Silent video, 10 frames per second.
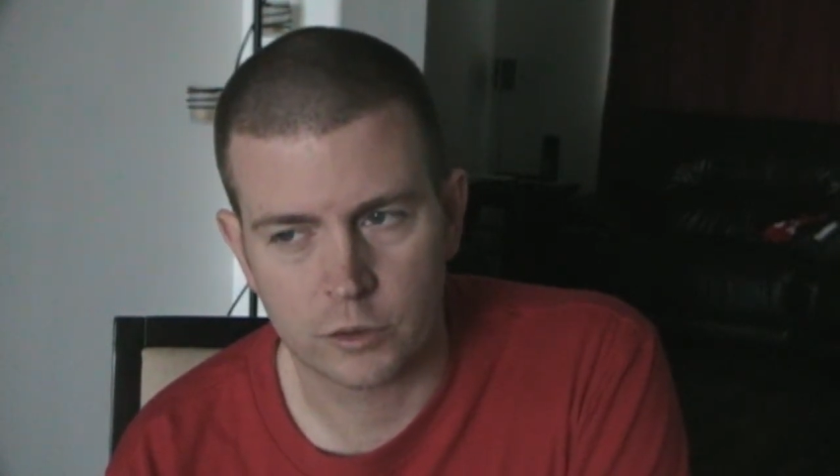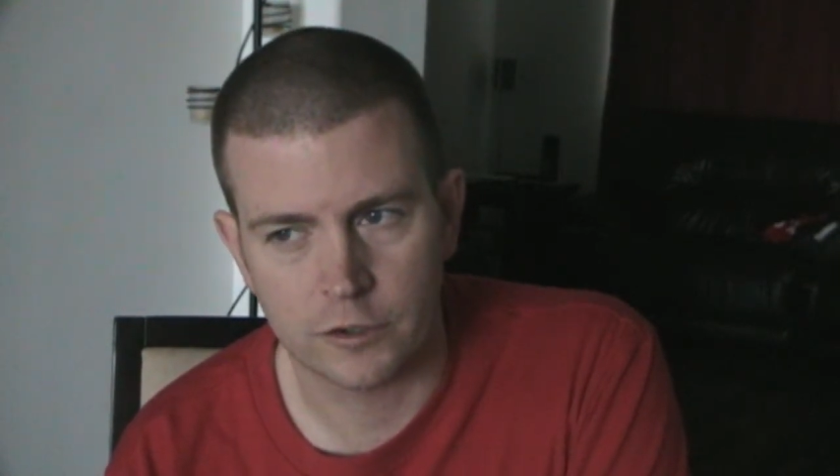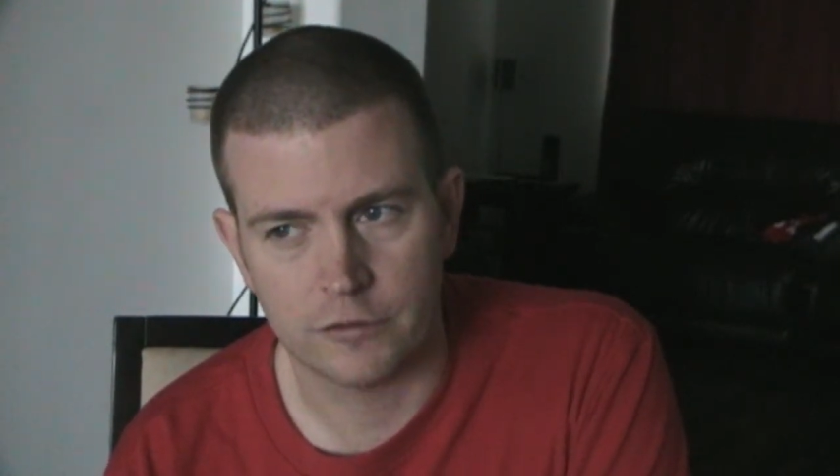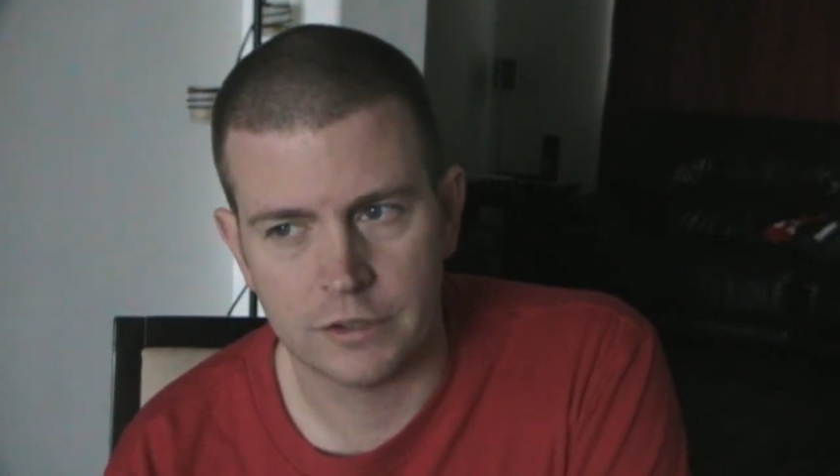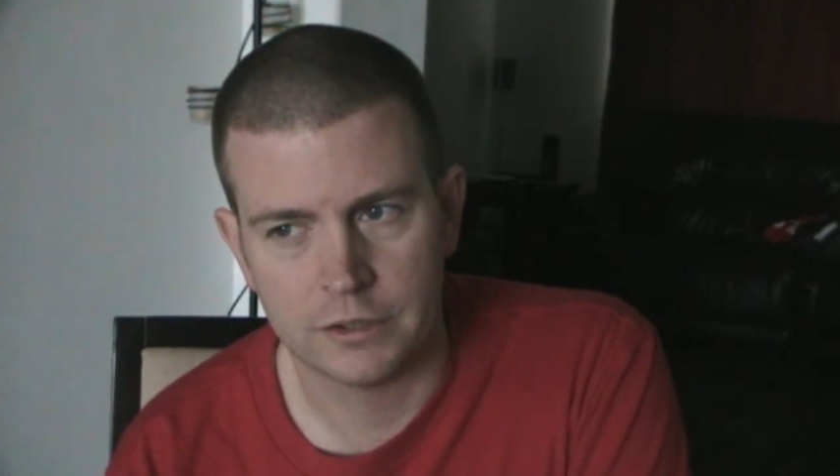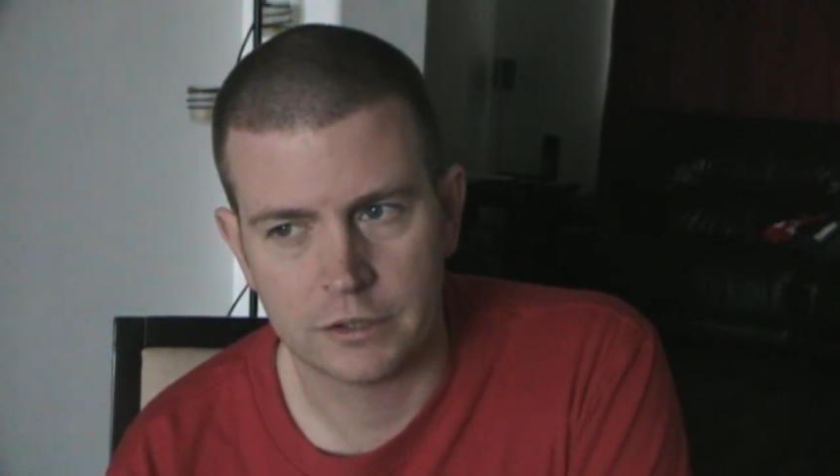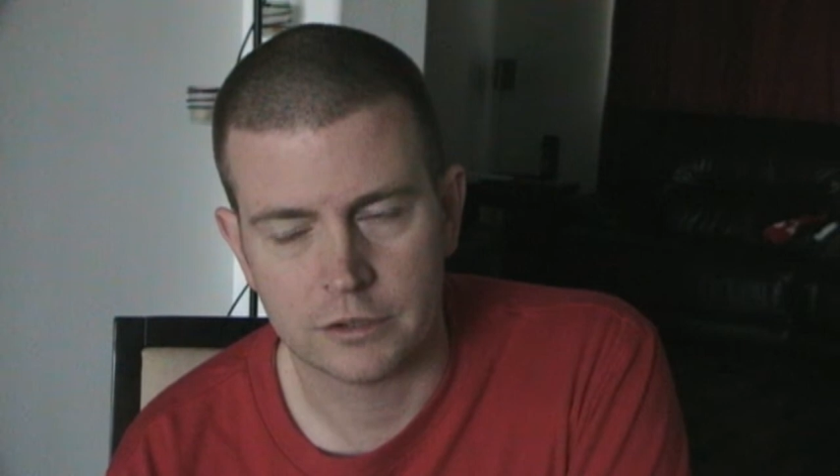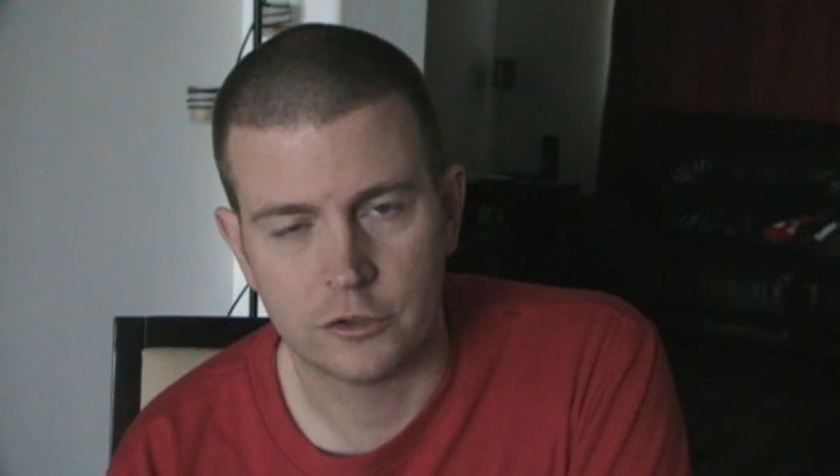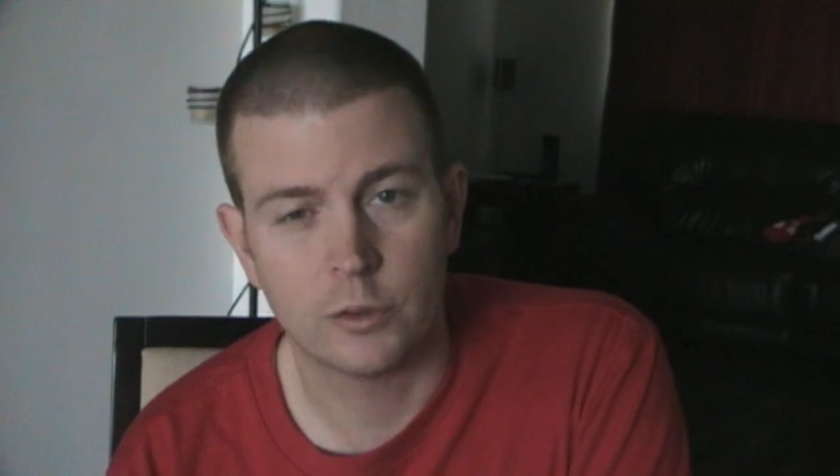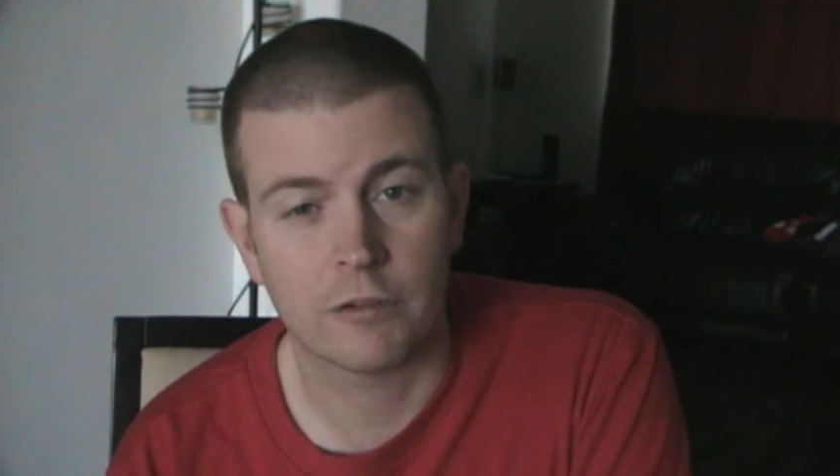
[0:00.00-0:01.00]
of
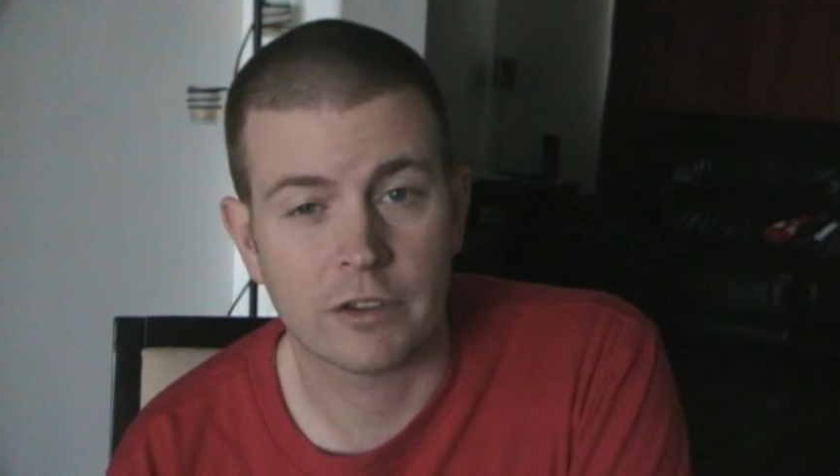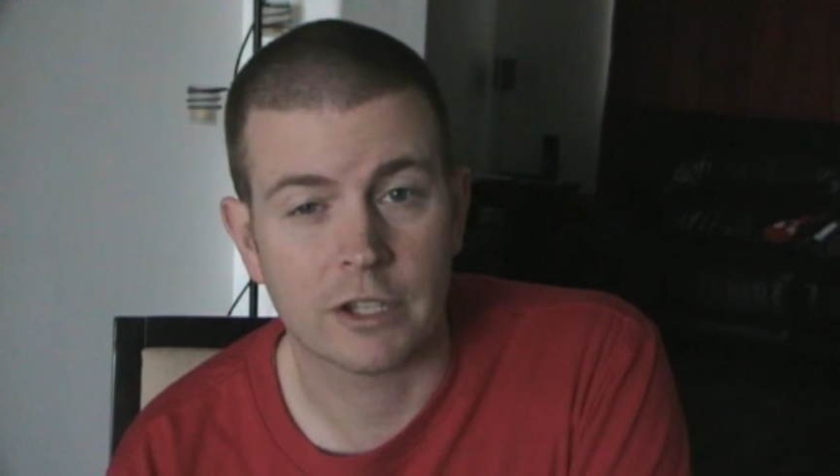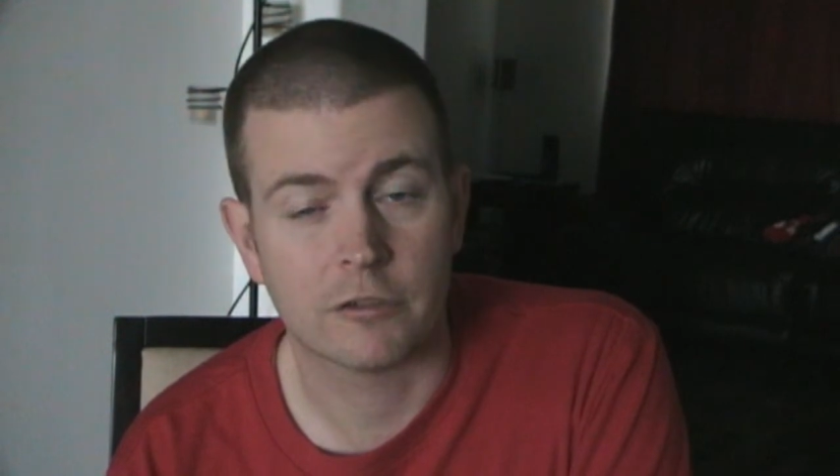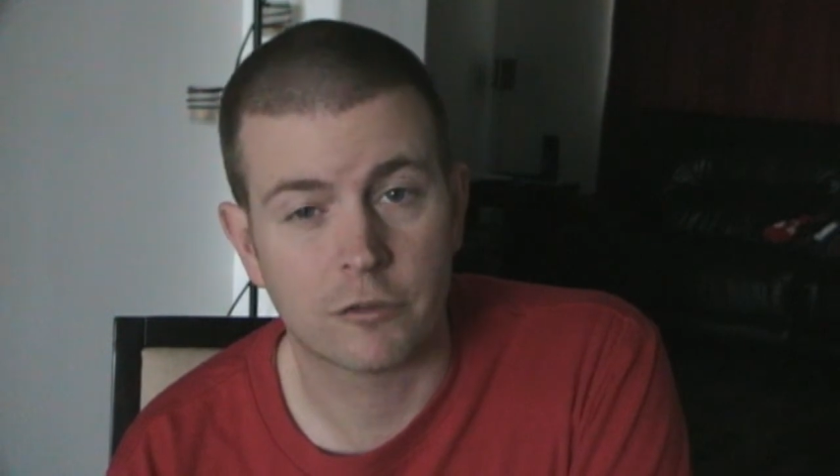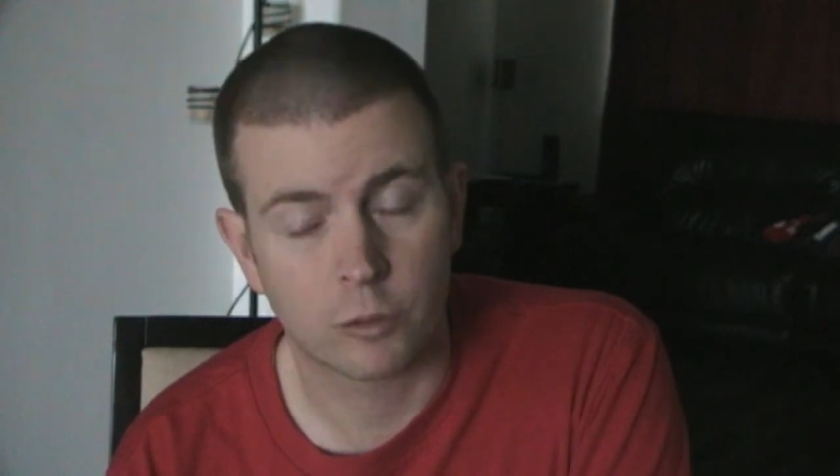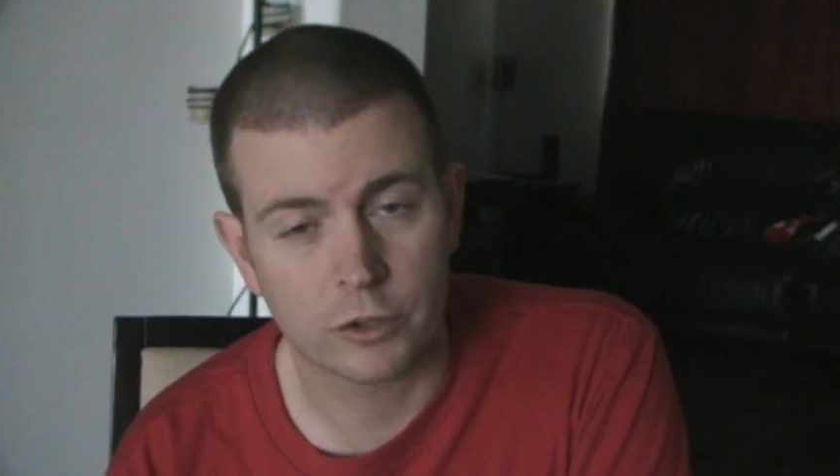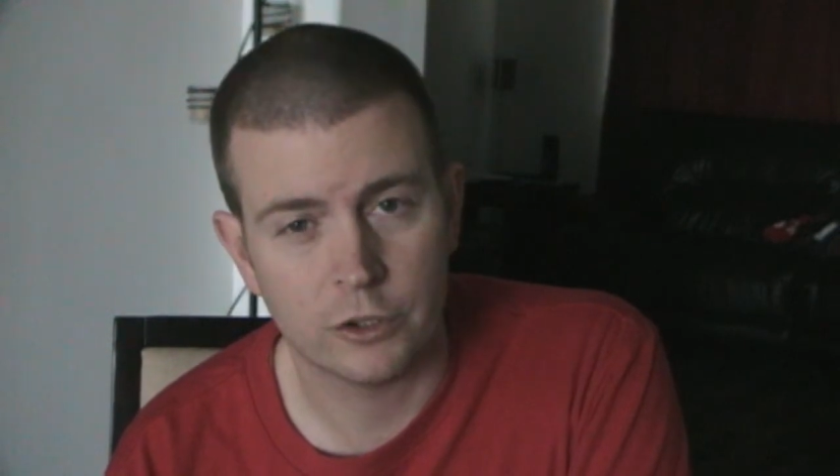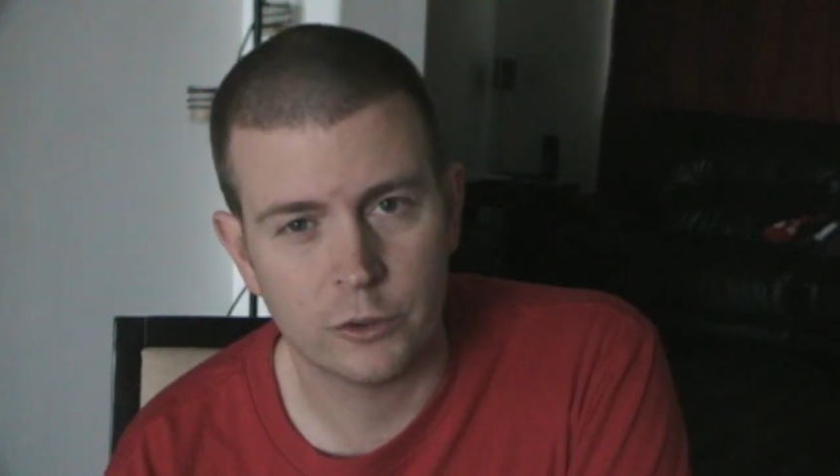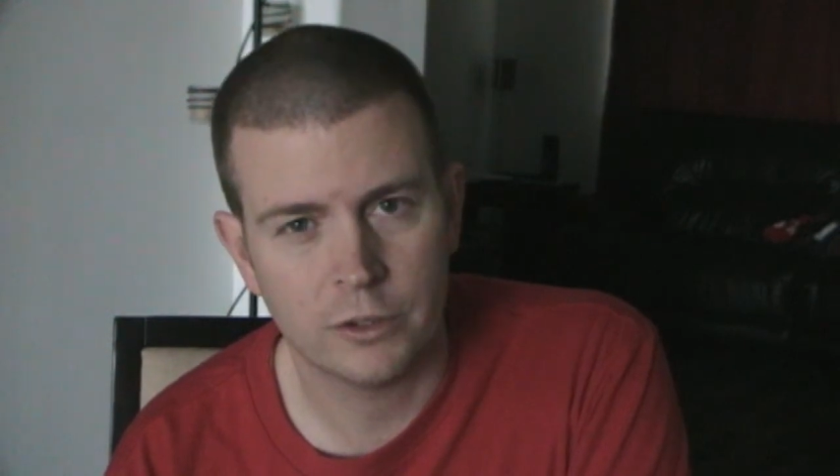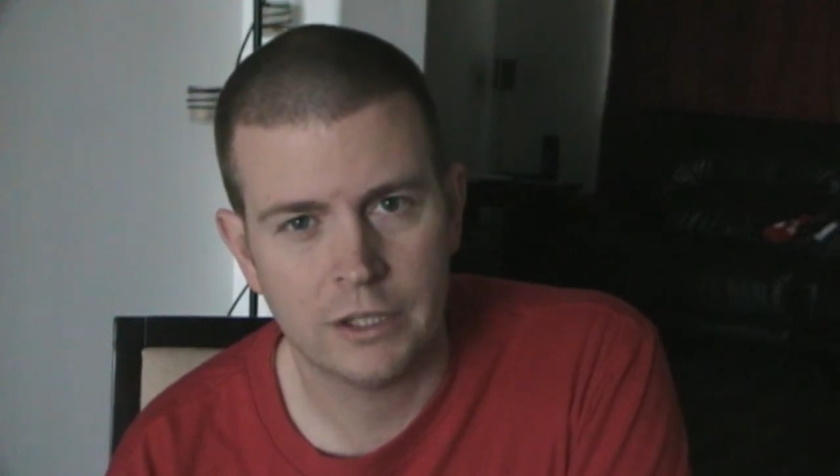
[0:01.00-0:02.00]
do everything for
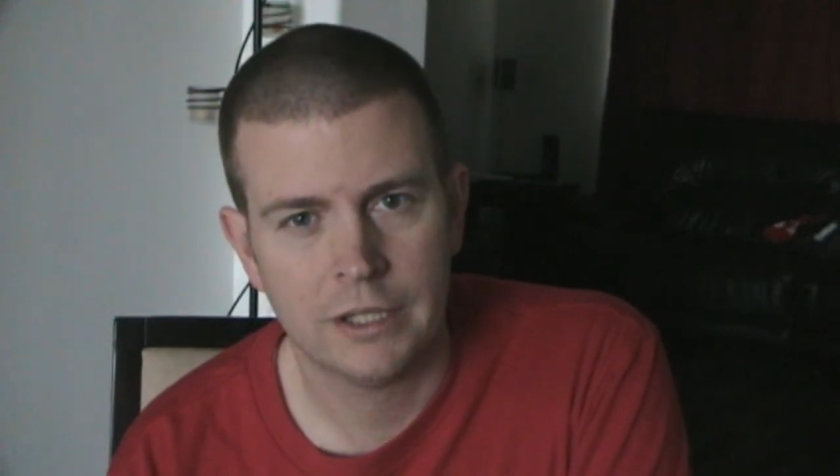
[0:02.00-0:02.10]
you,